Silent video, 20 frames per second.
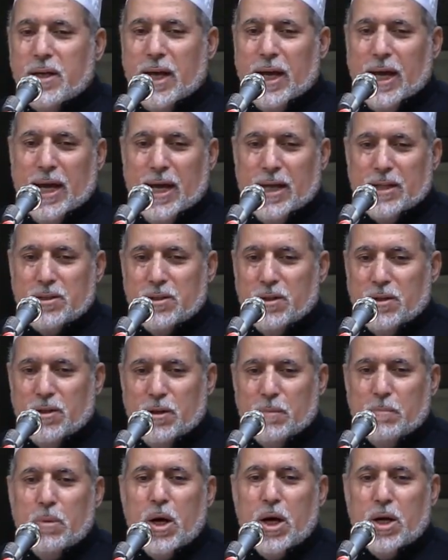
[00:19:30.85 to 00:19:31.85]
at
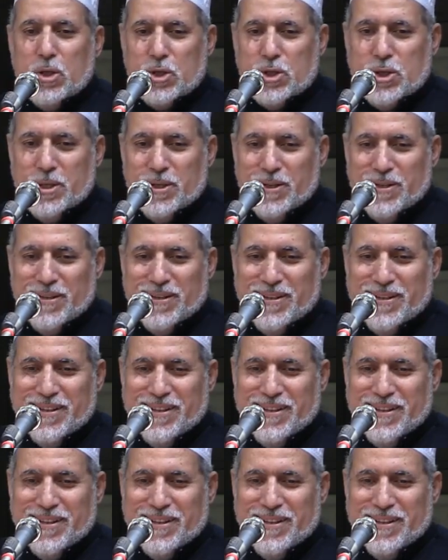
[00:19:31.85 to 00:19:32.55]
their boss